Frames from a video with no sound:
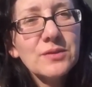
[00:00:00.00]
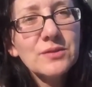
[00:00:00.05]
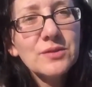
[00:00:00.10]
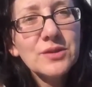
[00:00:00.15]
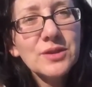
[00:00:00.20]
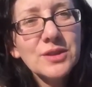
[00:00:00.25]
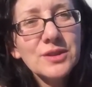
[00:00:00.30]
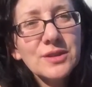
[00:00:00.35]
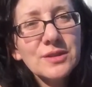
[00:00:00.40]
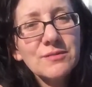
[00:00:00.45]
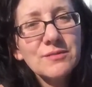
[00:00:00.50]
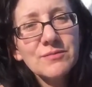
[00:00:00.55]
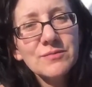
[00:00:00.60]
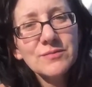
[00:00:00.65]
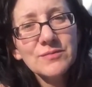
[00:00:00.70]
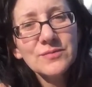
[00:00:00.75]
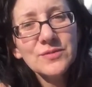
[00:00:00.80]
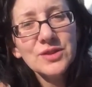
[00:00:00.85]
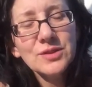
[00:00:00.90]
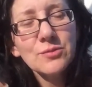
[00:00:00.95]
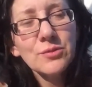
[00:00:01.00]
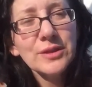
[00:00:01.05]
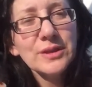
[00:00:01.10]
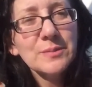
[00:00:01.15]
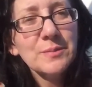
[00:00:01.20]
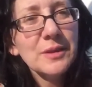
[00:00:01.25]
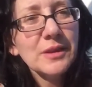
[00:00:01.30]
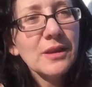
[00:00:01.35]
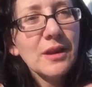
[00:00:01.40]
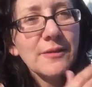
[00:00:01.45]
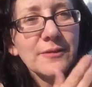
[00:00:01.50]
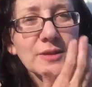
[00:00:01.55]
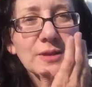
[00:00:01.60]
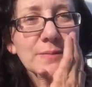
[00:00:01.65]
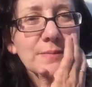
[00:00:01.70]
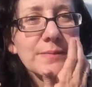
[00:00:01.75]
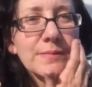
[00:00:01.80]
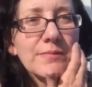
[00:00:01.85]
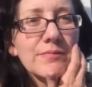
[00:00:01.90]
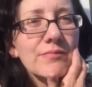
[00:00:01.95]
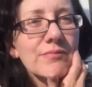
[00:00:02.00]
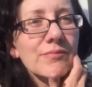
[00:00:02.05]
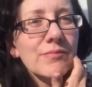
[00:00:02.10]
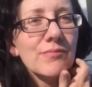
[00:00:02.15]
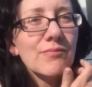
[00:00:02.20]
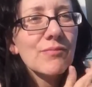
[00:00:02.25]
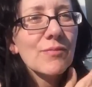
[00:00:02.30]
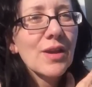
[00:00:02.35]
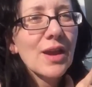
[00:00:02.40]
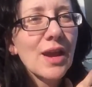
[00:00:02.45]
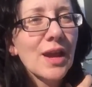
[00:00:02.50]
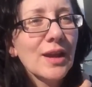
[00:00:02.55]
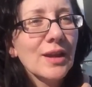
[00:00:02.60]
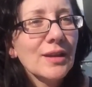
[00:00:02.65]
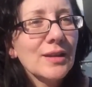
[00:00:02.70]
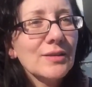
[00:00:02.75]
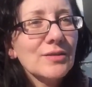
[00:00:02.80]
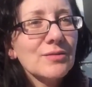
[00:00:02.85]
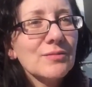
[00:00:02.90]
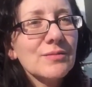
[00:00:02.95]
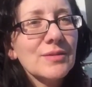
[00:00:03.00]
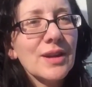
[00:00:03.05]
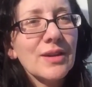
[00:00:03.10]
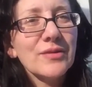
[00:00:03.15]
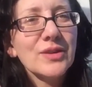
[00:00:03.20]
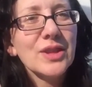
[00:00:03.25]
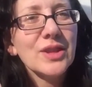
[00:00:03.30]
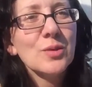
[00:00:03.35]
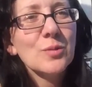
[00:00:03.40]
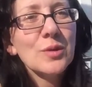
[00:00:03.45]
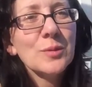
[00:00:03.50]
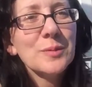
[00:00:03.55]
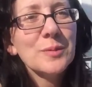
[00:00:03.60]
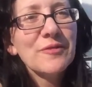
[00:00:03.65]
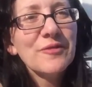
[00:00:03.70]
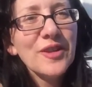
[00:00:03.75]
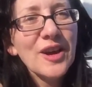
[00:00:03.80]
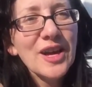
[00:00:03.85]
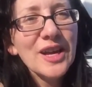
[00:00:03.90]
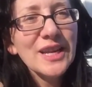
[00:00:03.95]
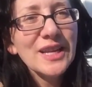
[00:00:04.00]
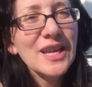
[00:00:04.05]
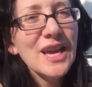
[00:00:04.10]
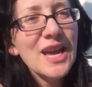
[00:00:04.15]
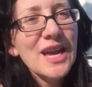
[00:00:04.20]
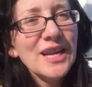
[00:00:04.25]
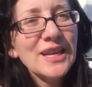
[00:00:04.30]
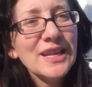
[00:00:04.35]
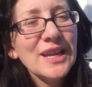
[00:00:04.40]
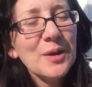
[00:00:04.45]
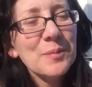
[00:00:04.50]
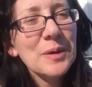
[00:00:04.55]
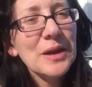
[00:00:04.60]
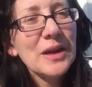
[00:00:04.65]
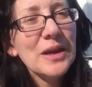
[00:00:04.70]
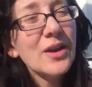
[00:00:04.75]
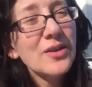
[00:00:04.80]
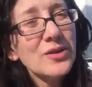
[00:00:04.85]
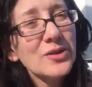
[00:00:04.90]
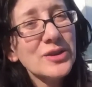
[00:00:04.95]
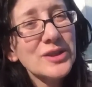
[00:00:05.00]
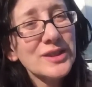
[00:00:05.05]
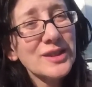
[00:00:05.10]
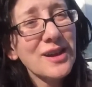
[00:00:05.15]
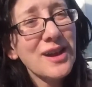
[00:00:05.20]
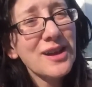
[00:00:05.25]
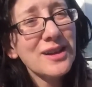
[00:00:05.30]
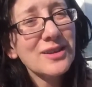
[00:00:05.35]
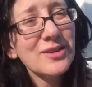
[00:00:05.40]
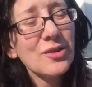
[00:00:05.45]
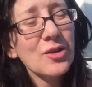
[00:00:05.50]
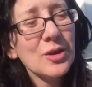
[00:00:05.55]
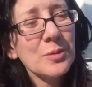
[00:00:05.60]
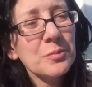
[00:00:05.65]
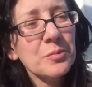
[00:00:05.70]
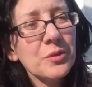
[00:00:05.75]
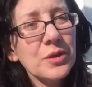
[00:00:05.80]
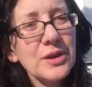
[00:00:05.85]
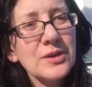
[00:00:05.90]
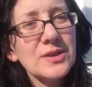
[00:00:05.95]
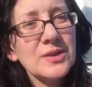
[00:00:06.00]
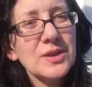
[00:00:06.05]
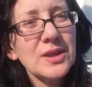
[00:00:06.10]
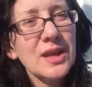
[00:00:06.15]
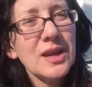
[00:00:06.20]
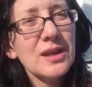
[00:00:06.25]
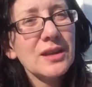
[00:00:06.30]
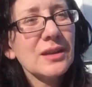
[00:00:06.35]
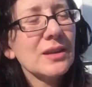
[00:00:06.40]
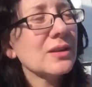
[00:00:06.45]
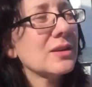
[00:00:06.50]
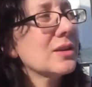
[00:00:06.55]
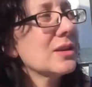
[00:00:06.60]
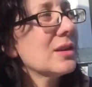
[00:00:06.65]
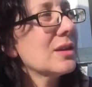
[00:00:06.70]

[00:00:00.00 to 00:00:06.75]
She's she's going to be loved and everything will be fine. Now my other stock are breed stock.